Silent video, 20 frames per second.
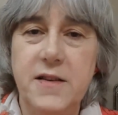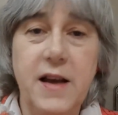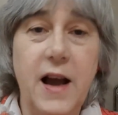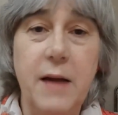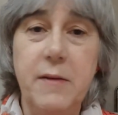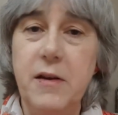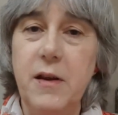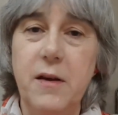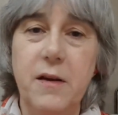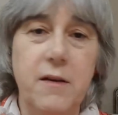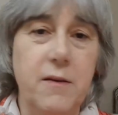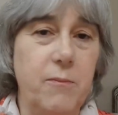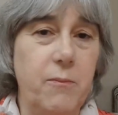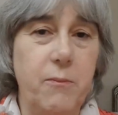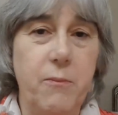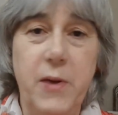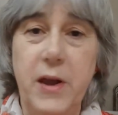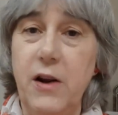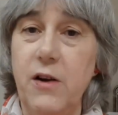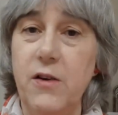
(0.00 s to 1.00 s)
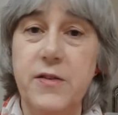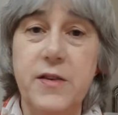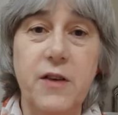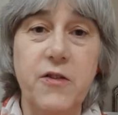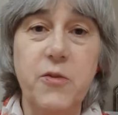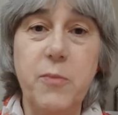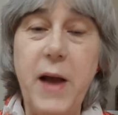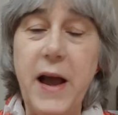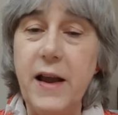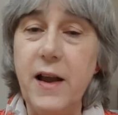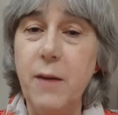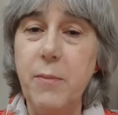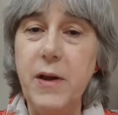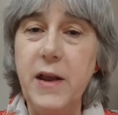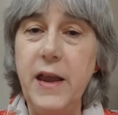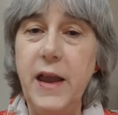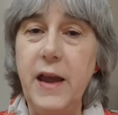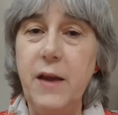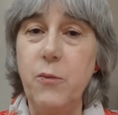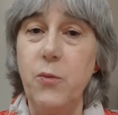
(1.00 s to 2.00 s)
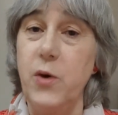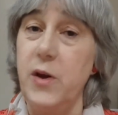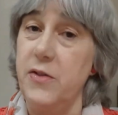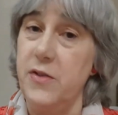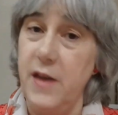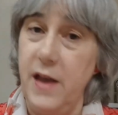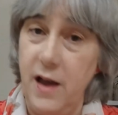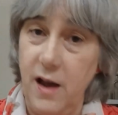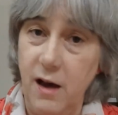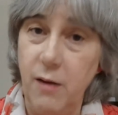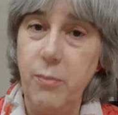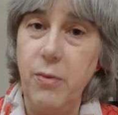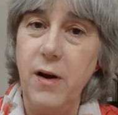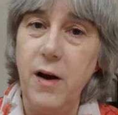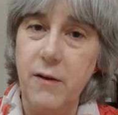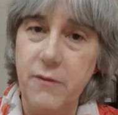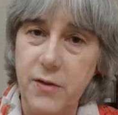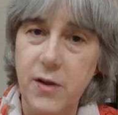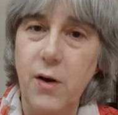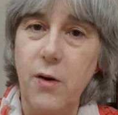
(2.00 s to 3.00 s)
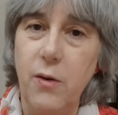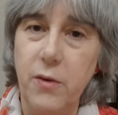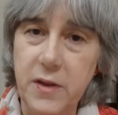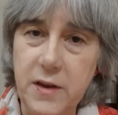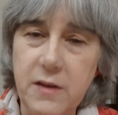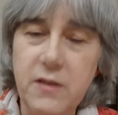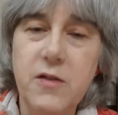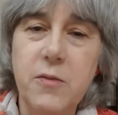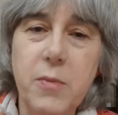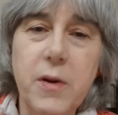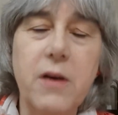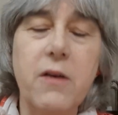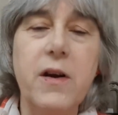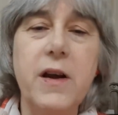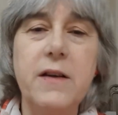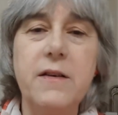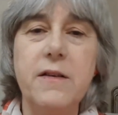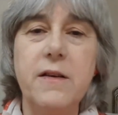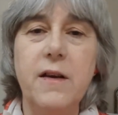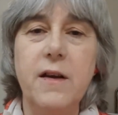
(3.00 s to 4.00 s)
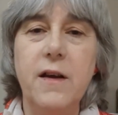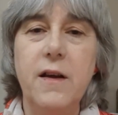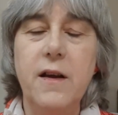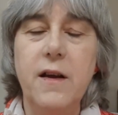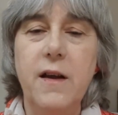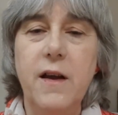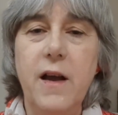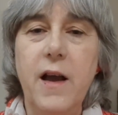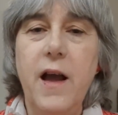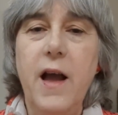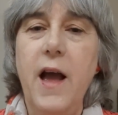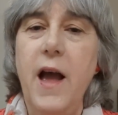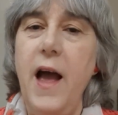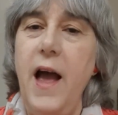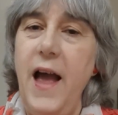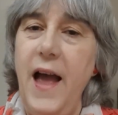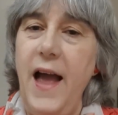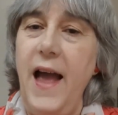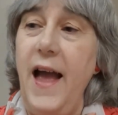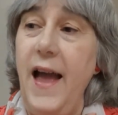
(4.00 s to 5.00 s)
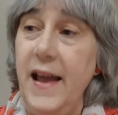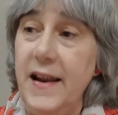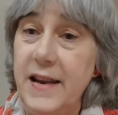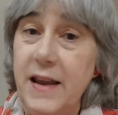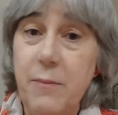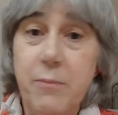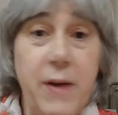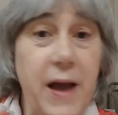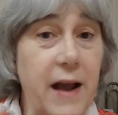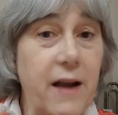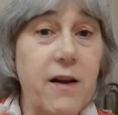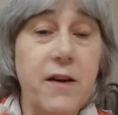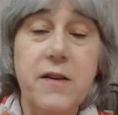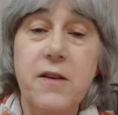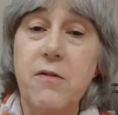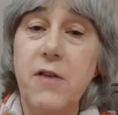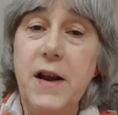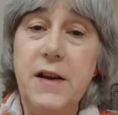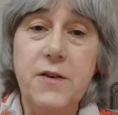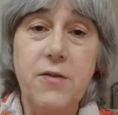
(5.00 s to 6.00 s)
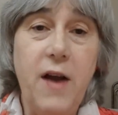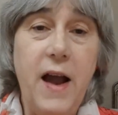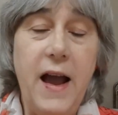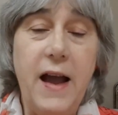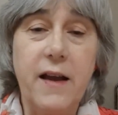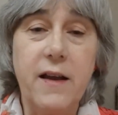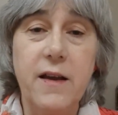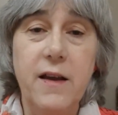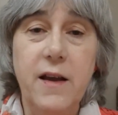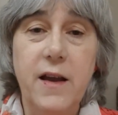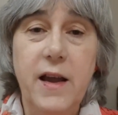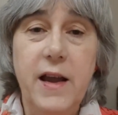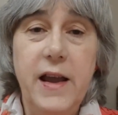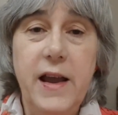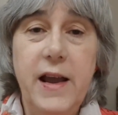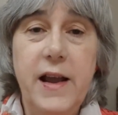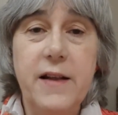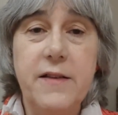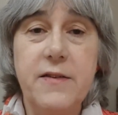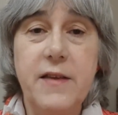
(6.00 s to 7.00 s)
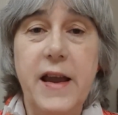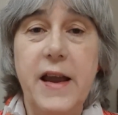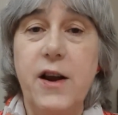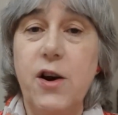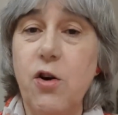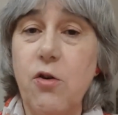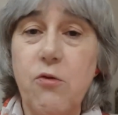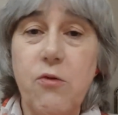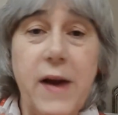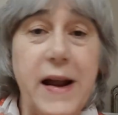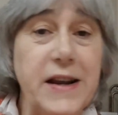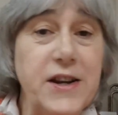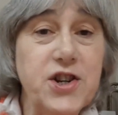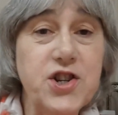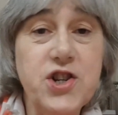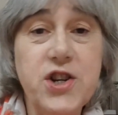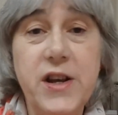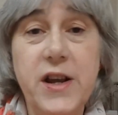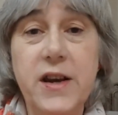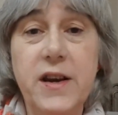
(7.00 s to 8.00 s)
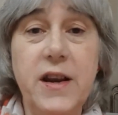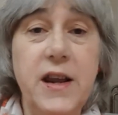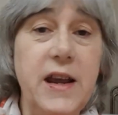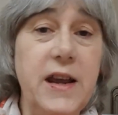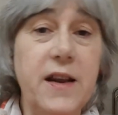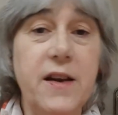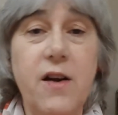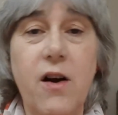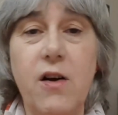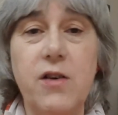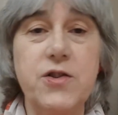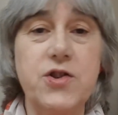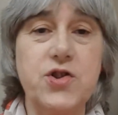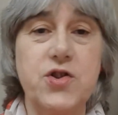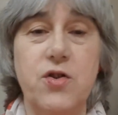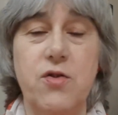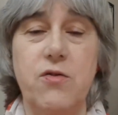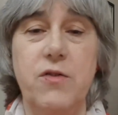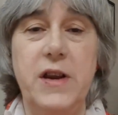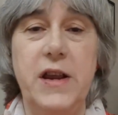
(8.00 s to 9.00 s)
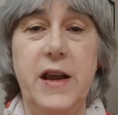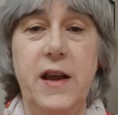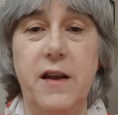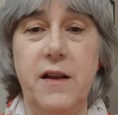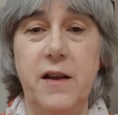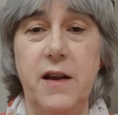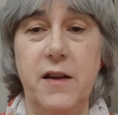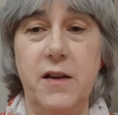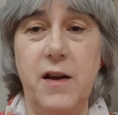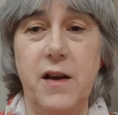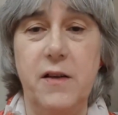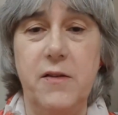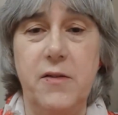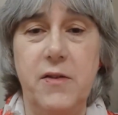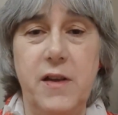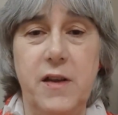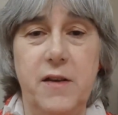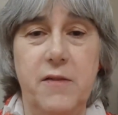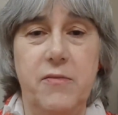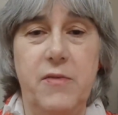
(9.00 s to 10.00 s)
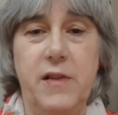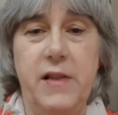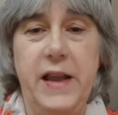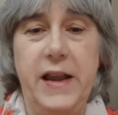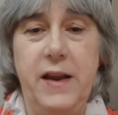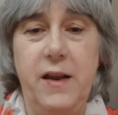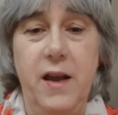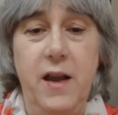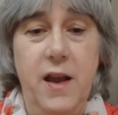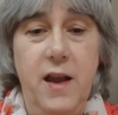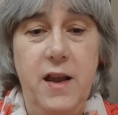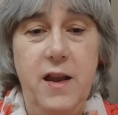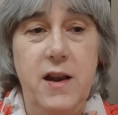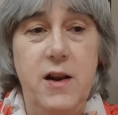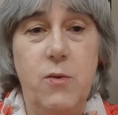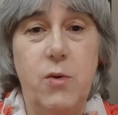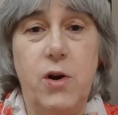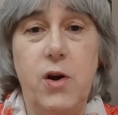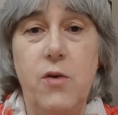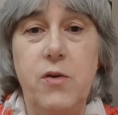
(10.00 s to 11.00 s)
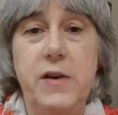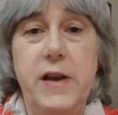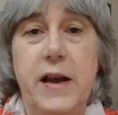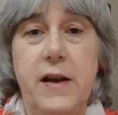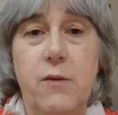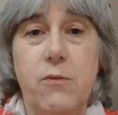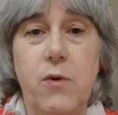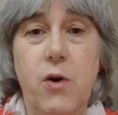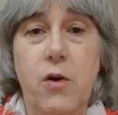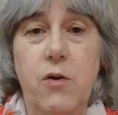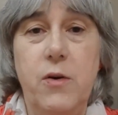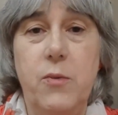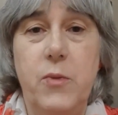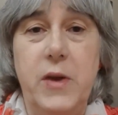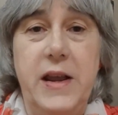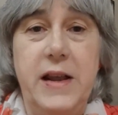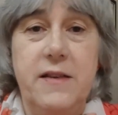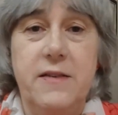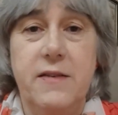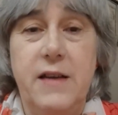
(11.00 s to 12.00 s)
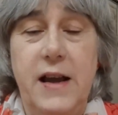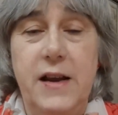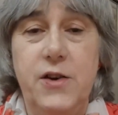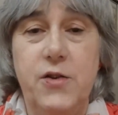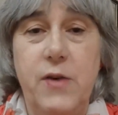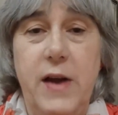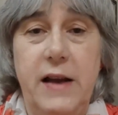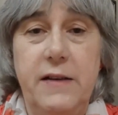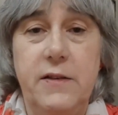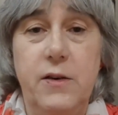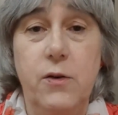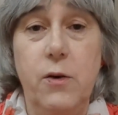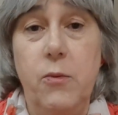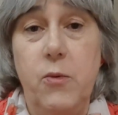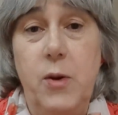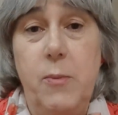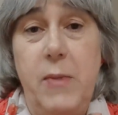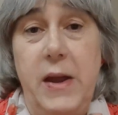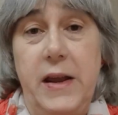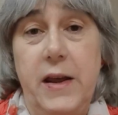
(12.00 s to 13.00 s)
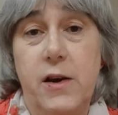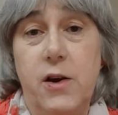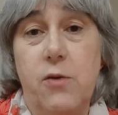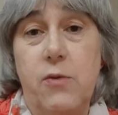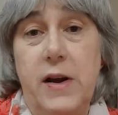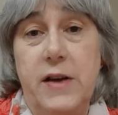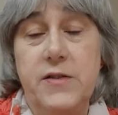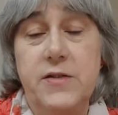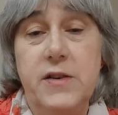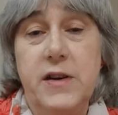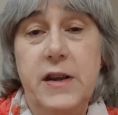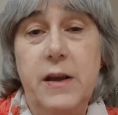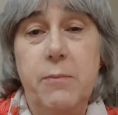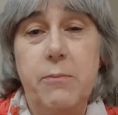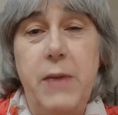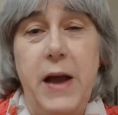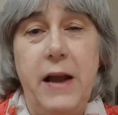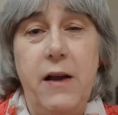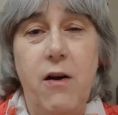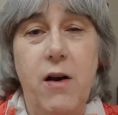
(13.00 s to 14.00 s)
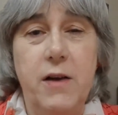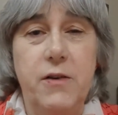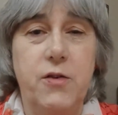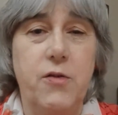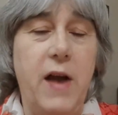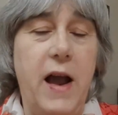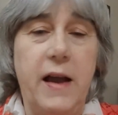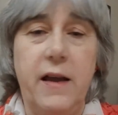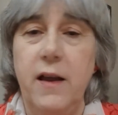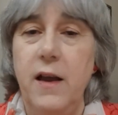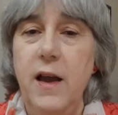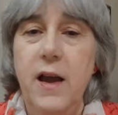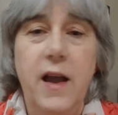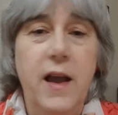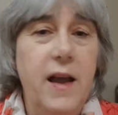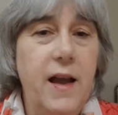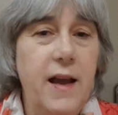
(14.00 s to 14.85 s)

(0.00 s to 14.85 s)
time to pick ourselves back up again with the help of the Holy Spirit and get back on the right track. It's a correction in our journey. We're going down a road and we get sidetracked and we make a correction to get back on track.